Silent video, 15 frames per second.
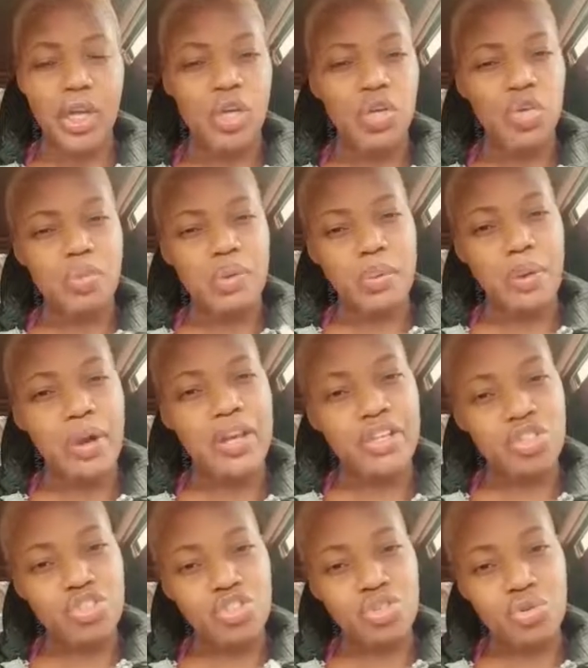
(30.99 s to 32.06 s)
Do people
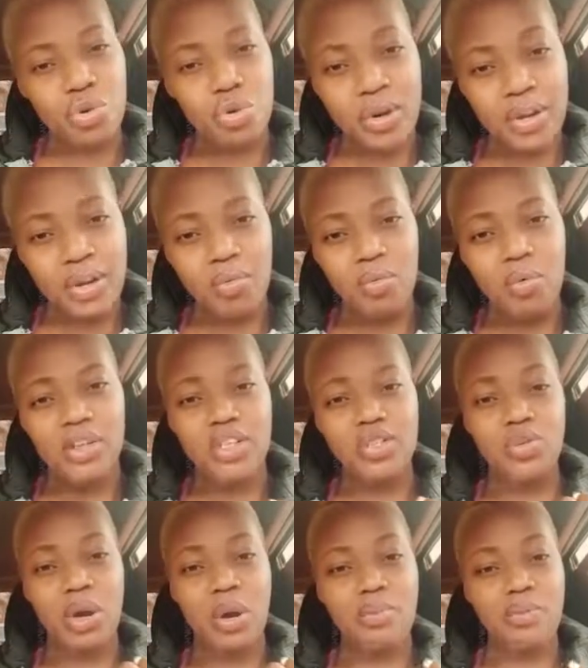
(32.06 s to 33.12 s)
enjoy what
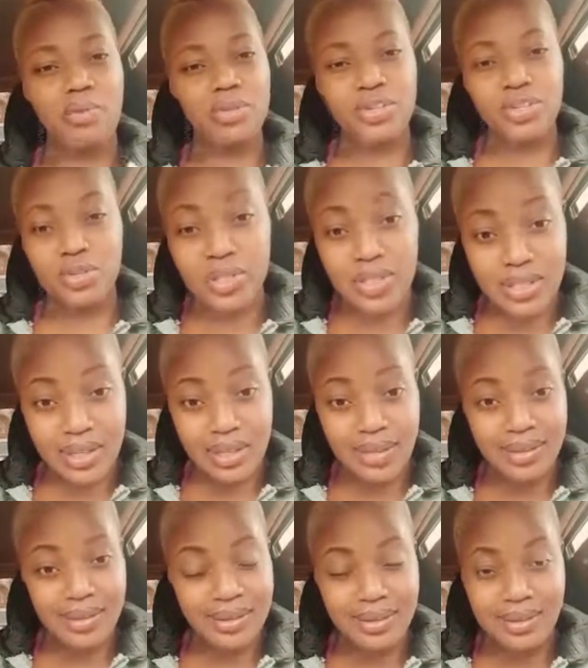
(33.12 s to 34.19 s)
you are
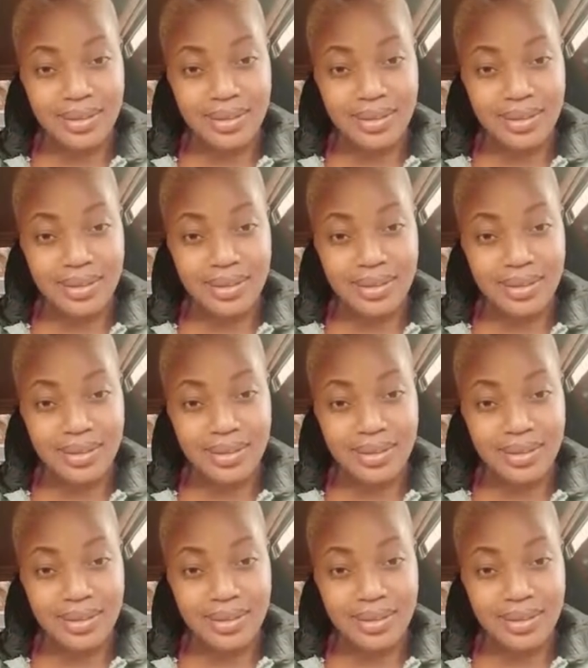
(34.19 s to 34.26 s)
producing?